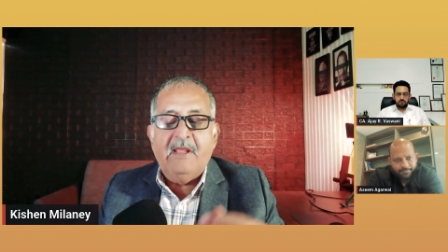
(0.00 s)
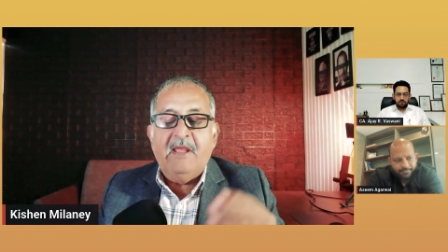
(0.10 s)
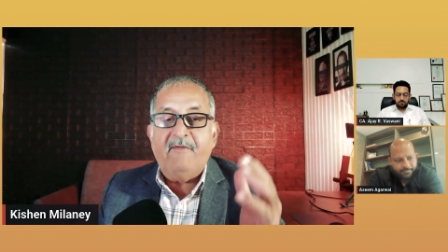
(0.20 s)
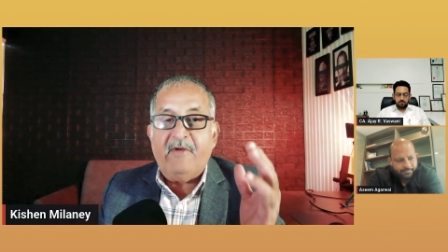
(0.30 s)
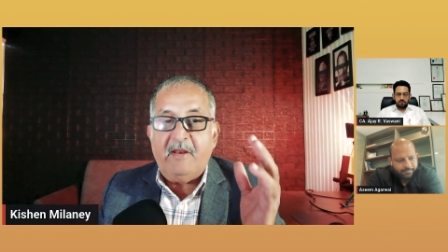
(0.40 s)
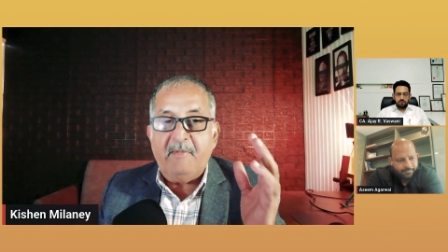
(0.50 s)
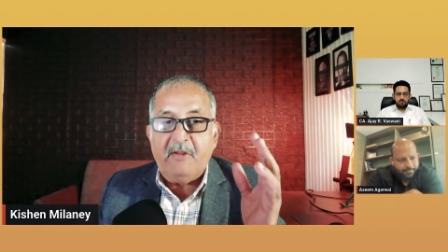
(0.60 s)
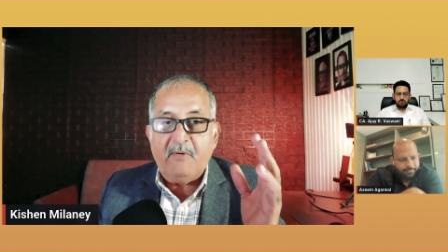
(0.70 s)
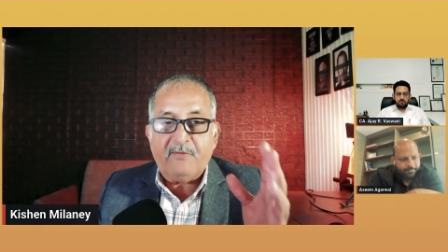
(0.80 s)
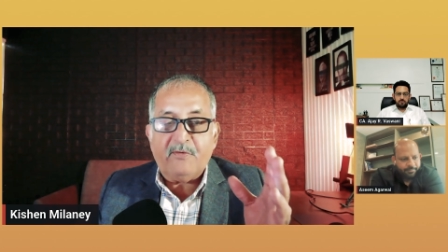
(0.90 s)
If anybody
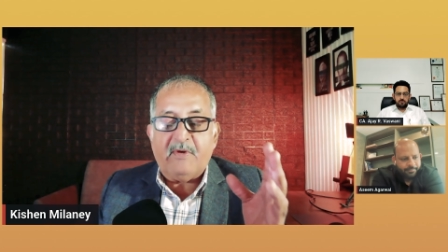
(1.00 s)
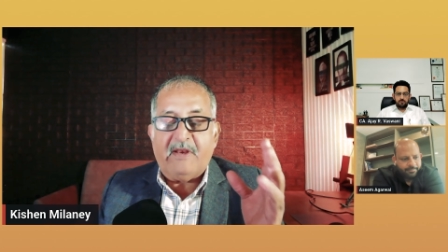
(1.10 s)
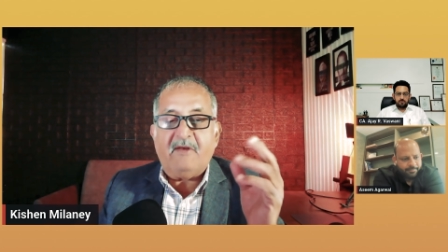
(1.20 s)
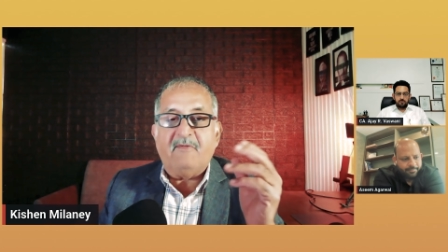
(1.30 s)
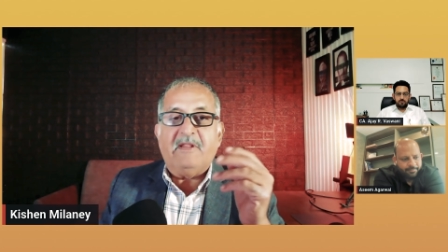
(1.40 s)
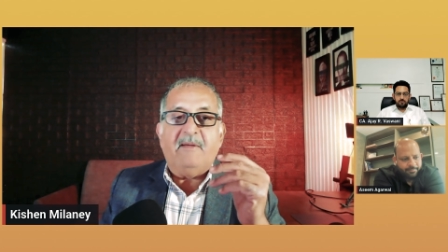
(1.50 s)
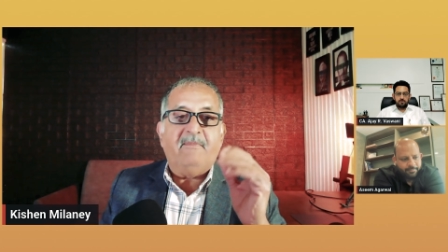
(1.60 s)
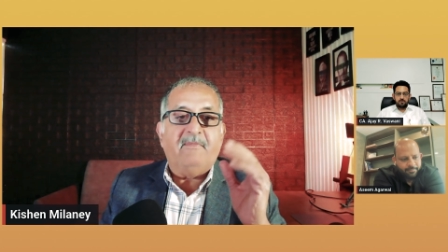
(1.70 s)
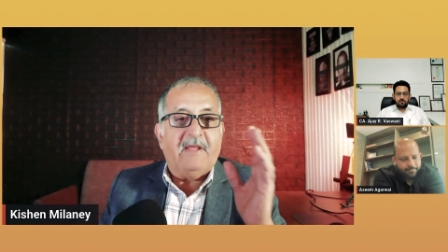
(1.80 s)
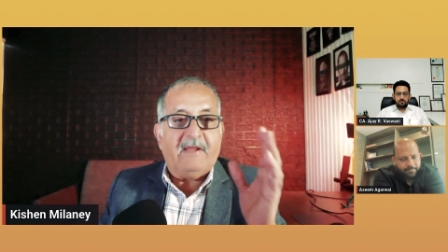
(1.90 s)
wants to connect with
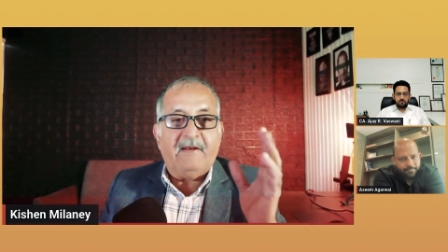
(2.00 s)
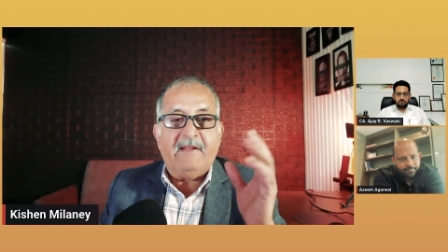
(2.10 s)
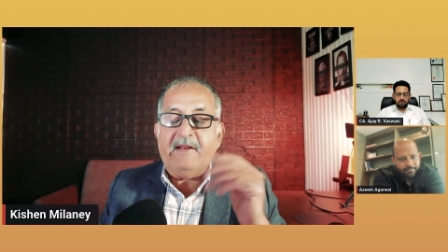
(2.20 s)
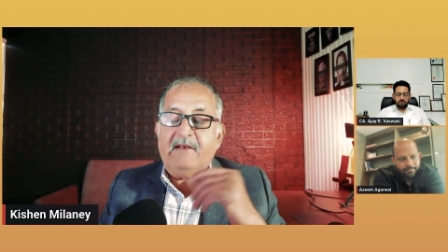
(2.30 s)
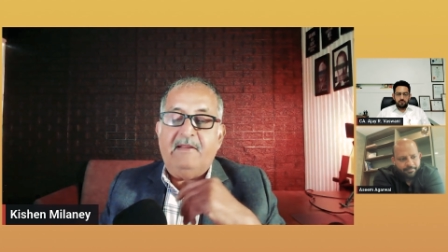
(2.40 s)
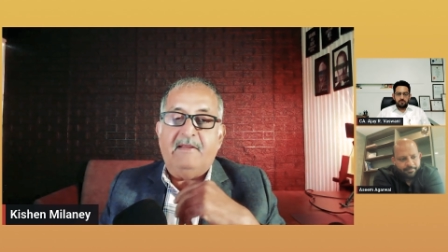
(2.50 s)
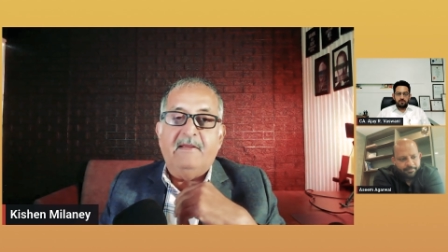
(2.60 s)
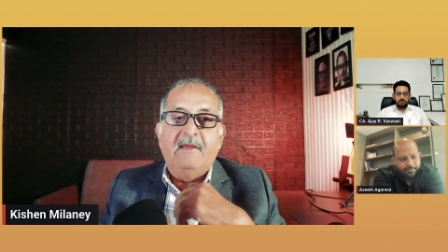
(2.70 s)
them, they can directly